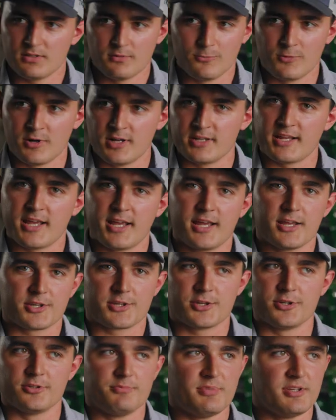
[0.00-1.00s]
One day it
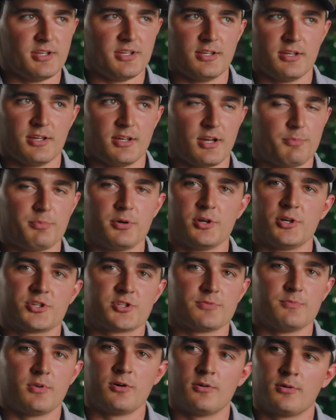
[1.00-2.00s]
could be a
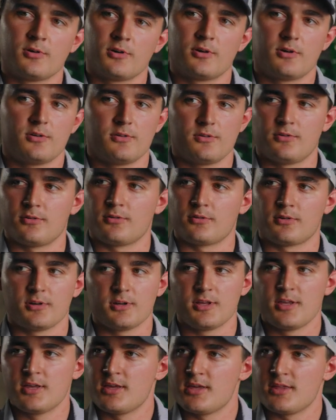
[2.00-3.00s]
push mower, or
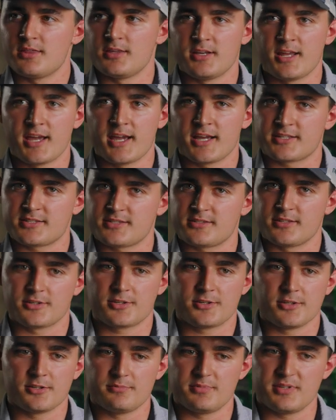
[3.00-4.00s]
the next it
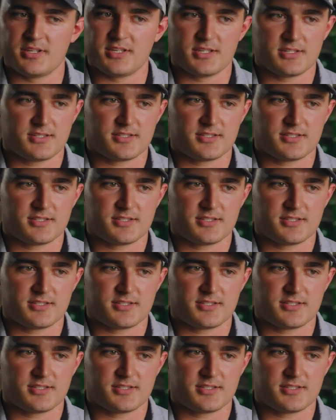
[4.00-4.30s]
could be